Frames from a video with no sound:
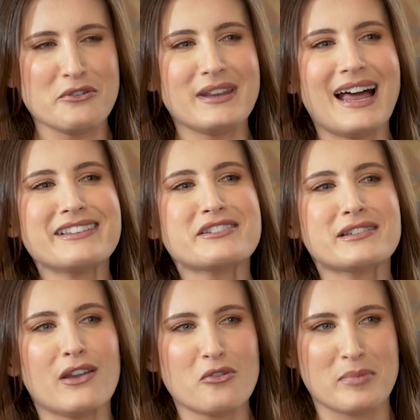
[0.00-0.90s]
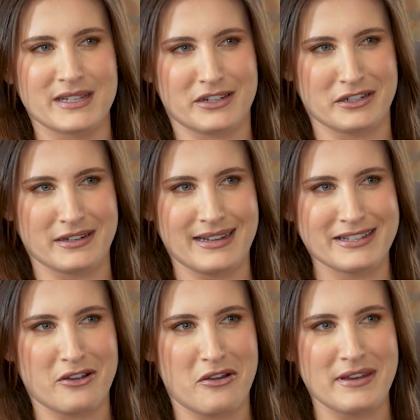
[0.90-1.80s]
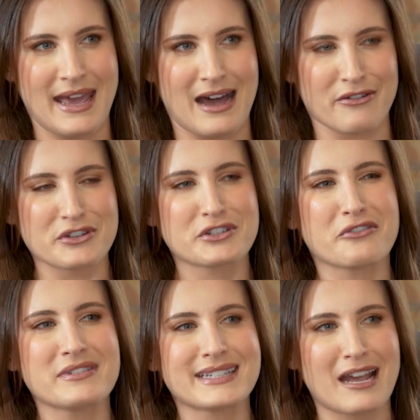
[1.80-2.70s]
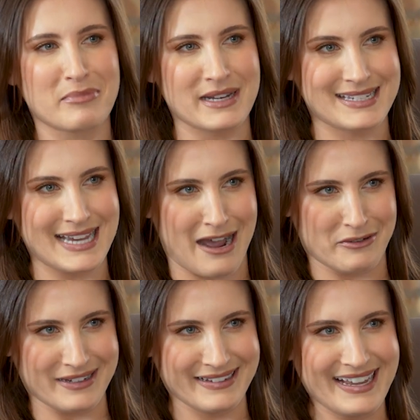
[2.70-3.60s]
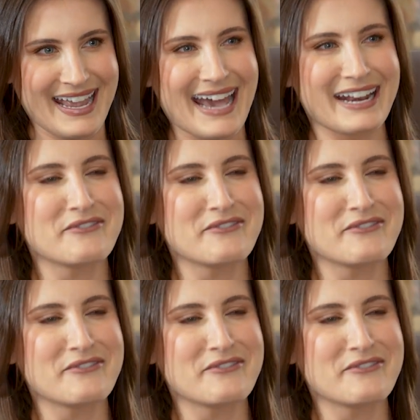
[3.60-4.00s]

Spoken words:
Your largest long position is on our insurance company Tower, and